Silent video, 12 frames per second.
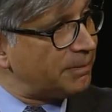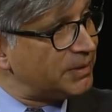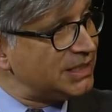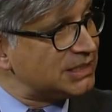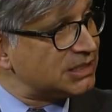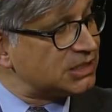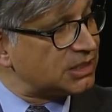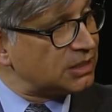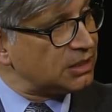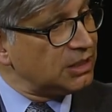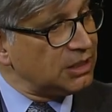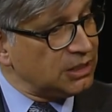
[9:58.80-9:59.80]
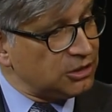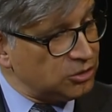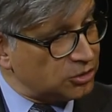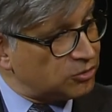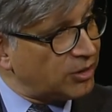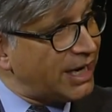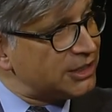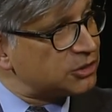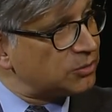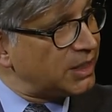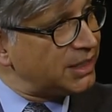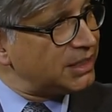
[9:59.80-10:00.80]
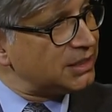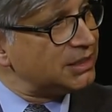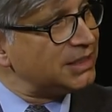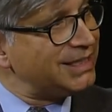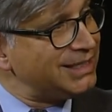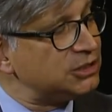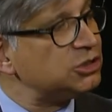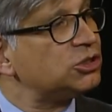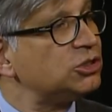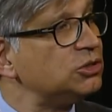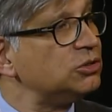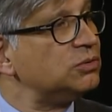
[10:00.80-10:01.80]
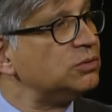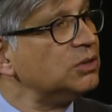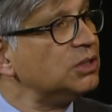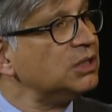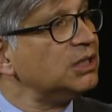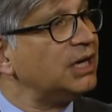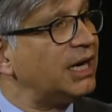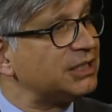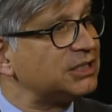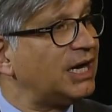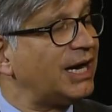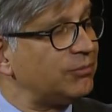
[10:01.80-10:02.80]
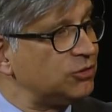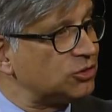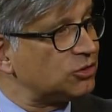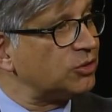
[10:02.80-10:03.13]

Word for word: pieces that you're graduating into a time when you're